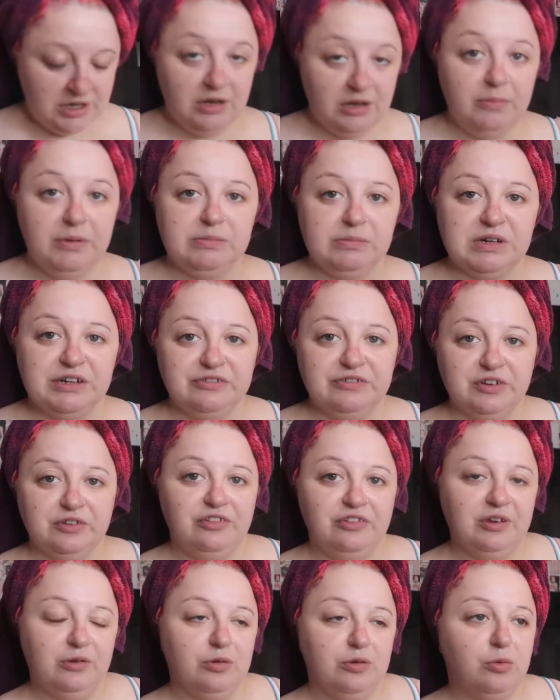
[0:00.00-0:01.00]
Me and my
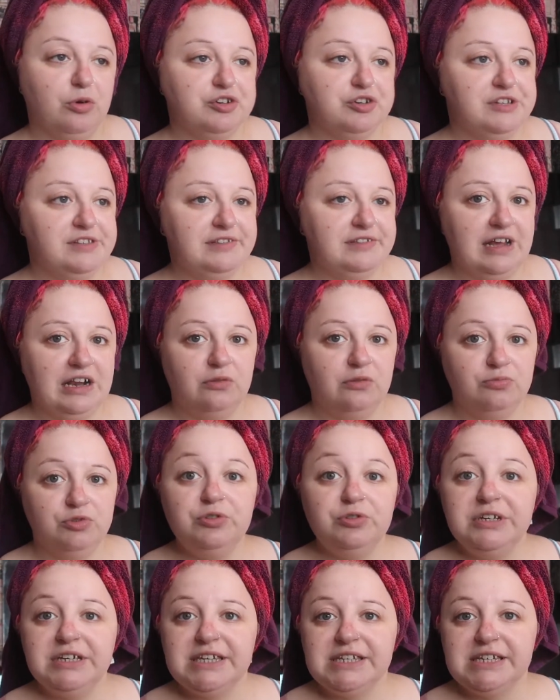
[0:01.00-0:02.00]
fiance were watching Sailor
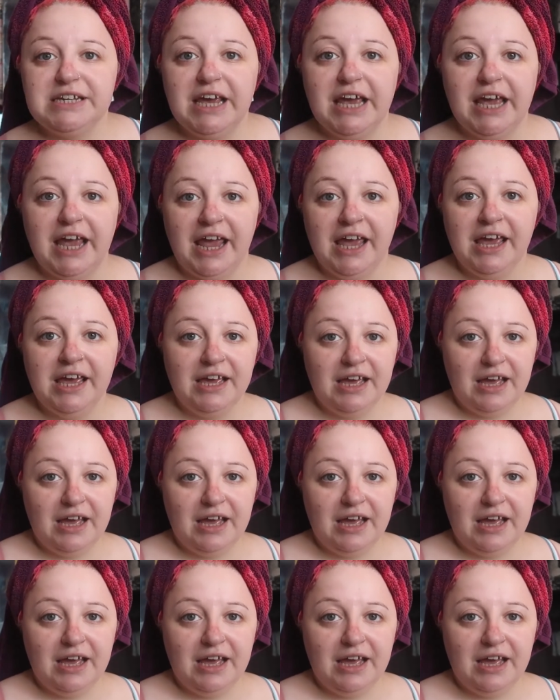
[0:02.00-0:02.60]
Moon yesterday.